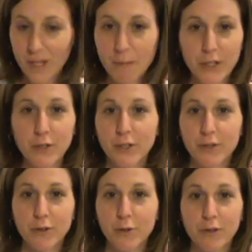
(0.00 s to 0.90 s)
But you
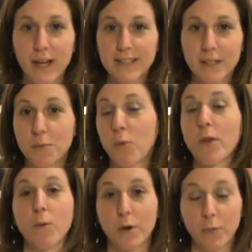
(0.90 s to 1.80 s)
can utilize it in more
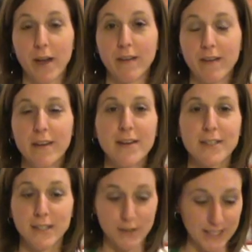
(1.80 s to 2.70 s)
than one way.
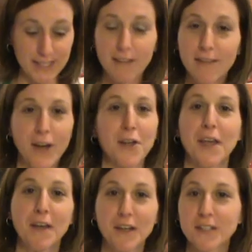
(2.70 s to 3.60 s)
So see, now you
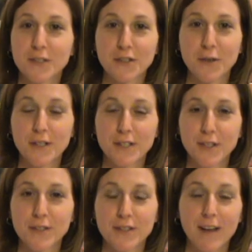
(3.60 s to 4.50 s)
can because there's no
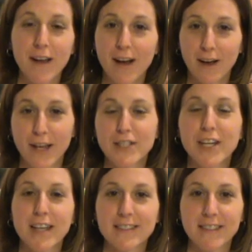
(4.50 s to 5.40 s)
excuse. I'll catch
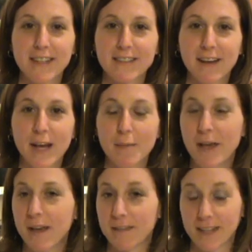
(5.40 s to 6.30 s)
you guys next time,
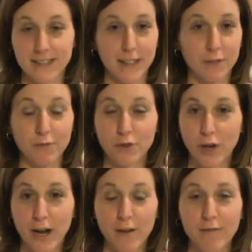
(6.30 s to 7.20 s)
and like I said,
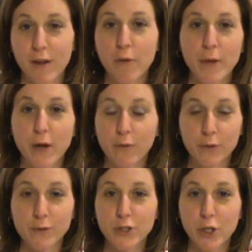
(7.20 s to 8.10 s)
try to follow me on
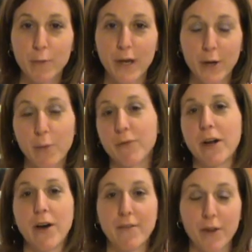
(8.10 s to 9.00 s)
YouTube and hopefully
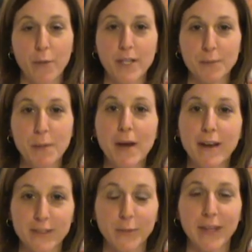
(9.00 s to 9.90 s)
I'll have another recipe by
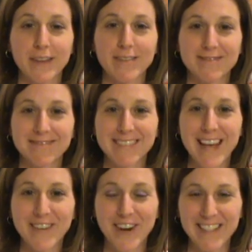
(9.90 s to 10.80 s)
next weekend.
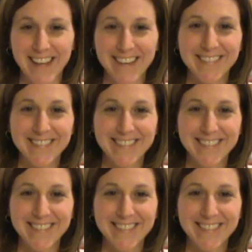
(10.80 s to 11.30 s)
Have a great day.